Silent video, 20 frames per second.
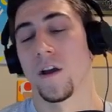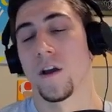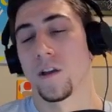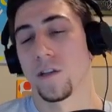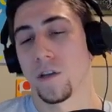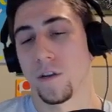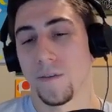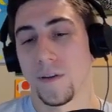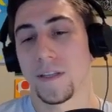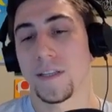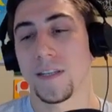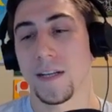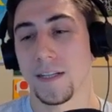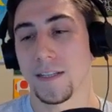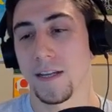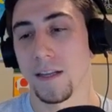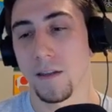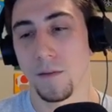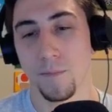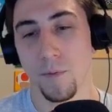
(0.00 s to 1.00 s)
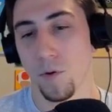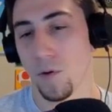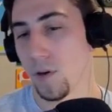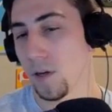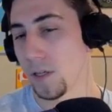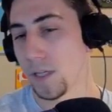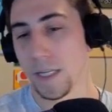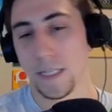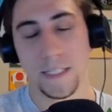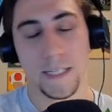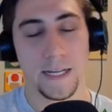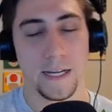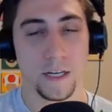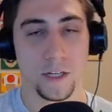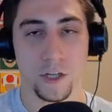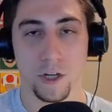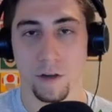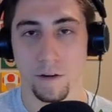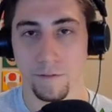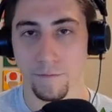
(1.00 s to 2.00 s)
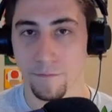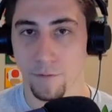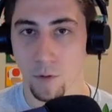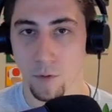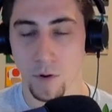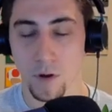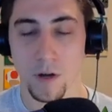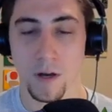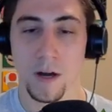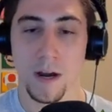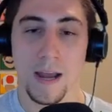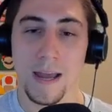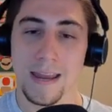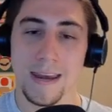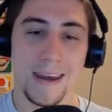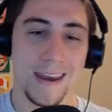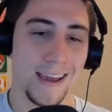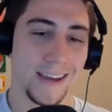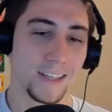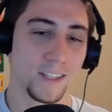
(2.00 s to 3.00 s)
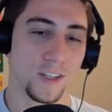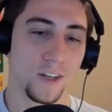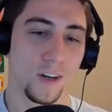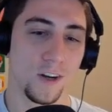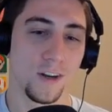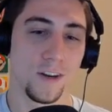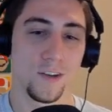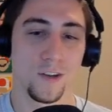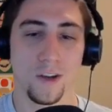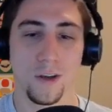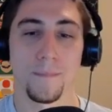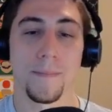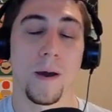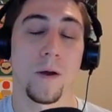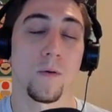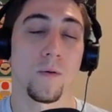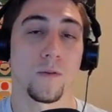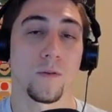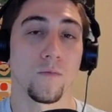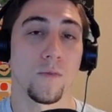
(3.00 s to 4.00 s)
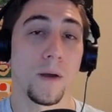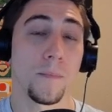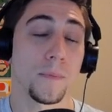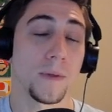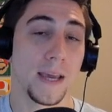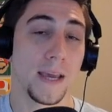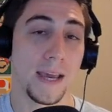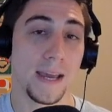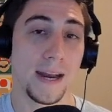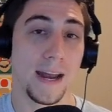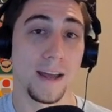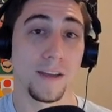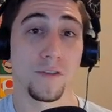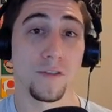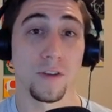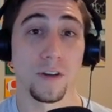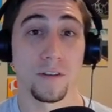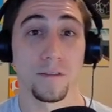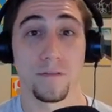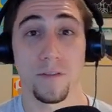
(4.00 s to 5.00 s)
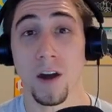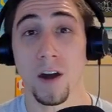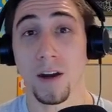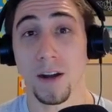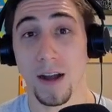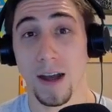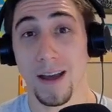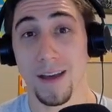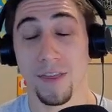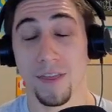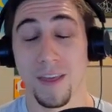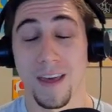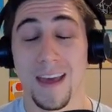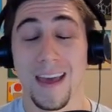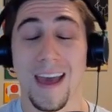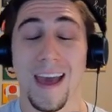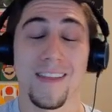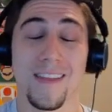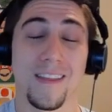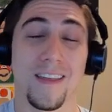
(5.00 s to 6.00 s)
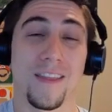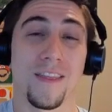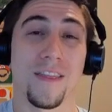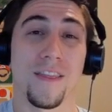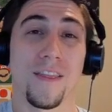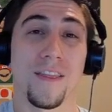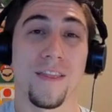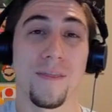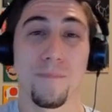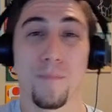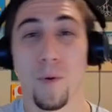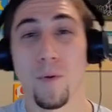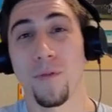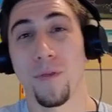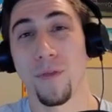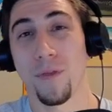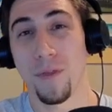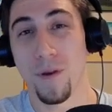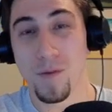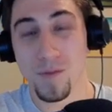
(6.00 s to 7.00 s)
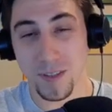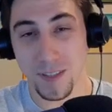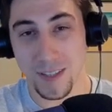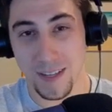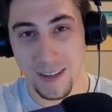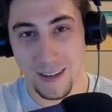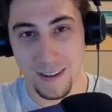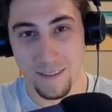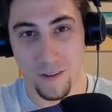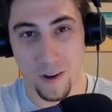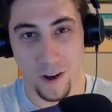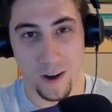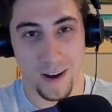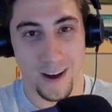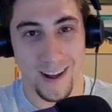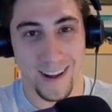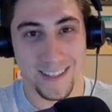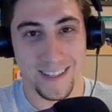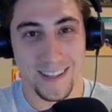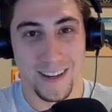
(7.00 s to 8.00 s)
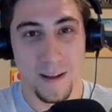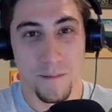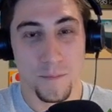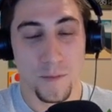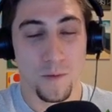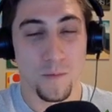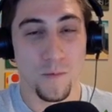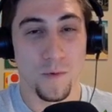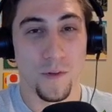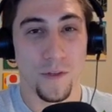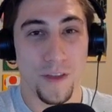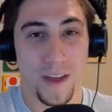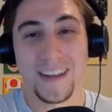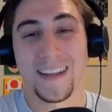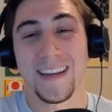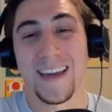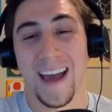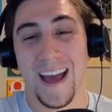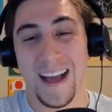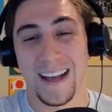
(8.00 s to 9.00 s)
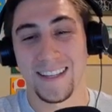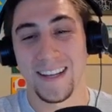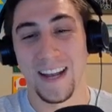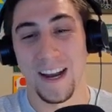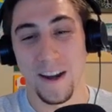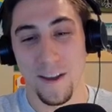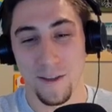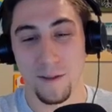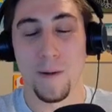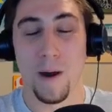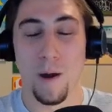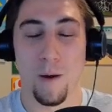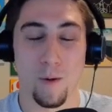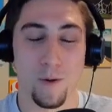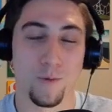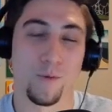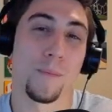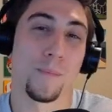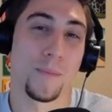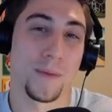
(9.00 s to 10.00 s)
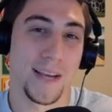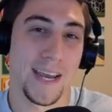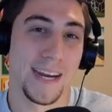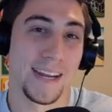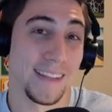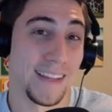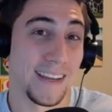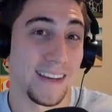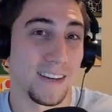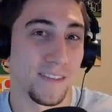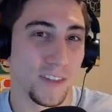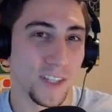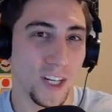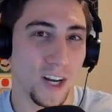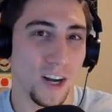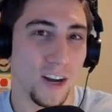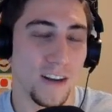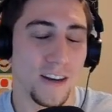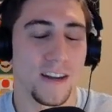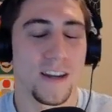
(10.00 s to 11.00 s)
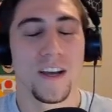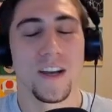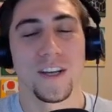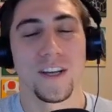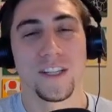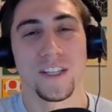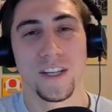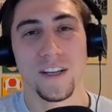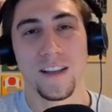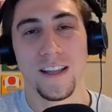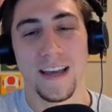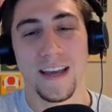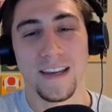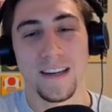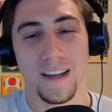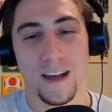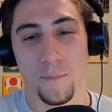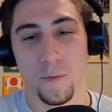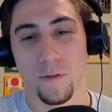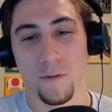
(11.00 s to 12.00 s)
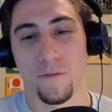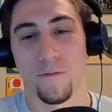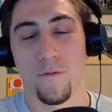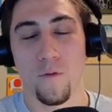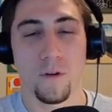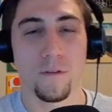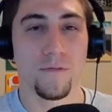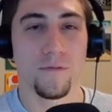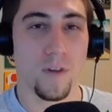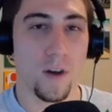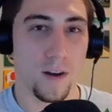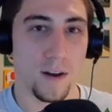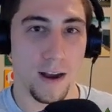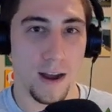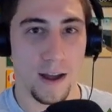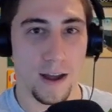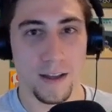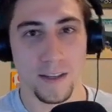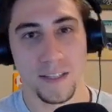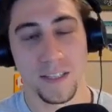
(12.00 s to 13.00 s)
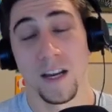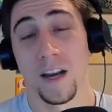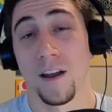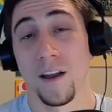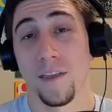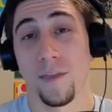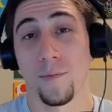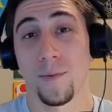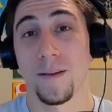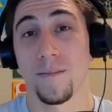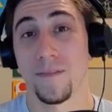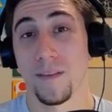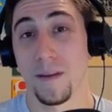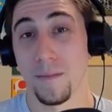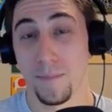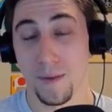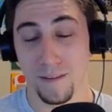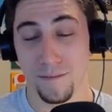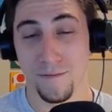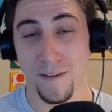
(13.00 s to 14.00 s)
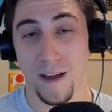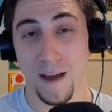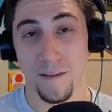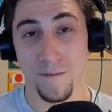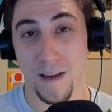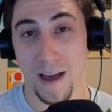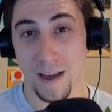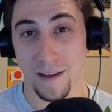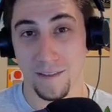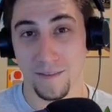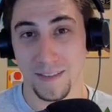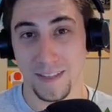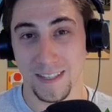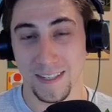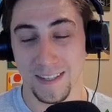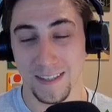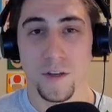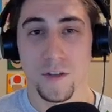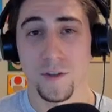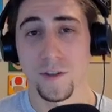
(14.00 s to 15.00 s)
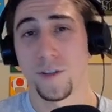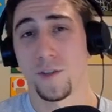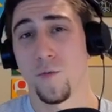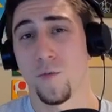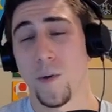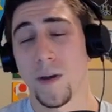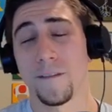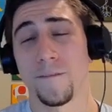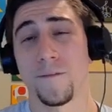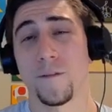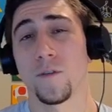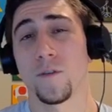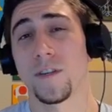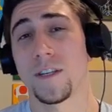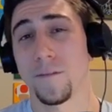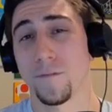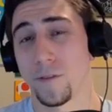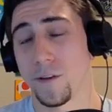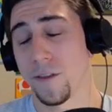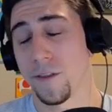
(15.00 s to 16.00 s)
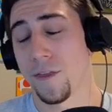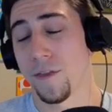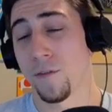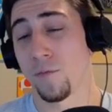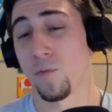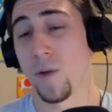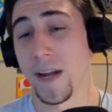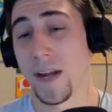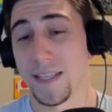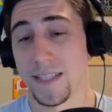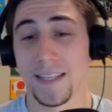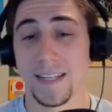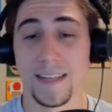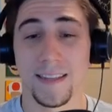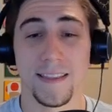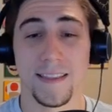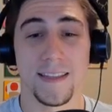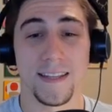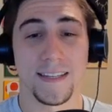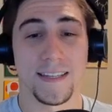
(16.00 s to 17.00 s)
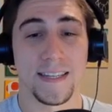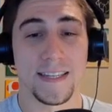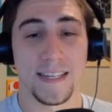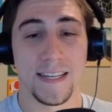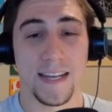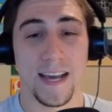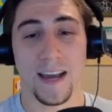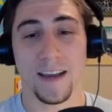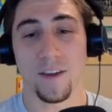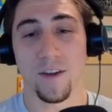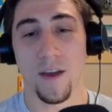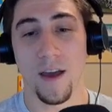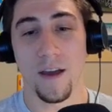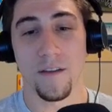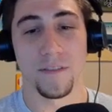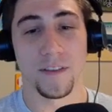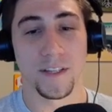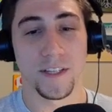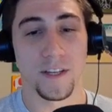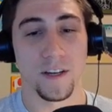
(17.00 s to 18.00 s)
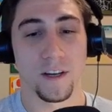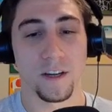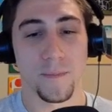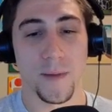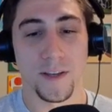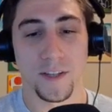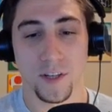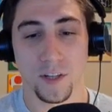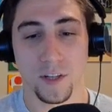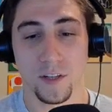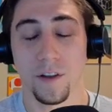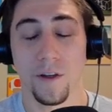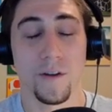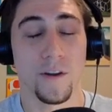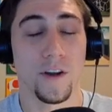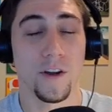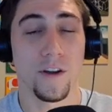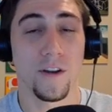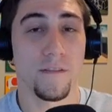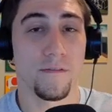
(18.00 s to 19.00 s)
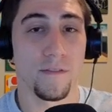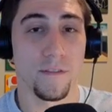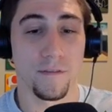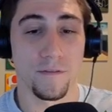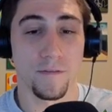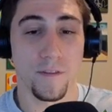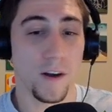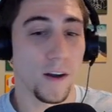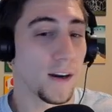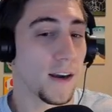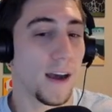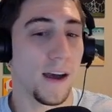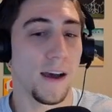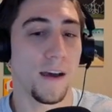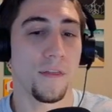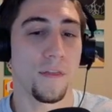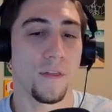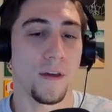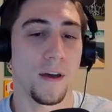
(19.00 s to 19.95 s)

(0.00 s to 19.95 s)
So if he sticks on the board, let's say on turn 4, next turn you can Power Word Replicate onto your Vargoth, and then both those Vargoths will then cast another powered replicate at the end of your turn. So you'll end up with 4 Vargoths, 3 of them being 5/5s. So there's quite a few different threats in this deck. You have the Xeric Master Cloner, you have the Vargoth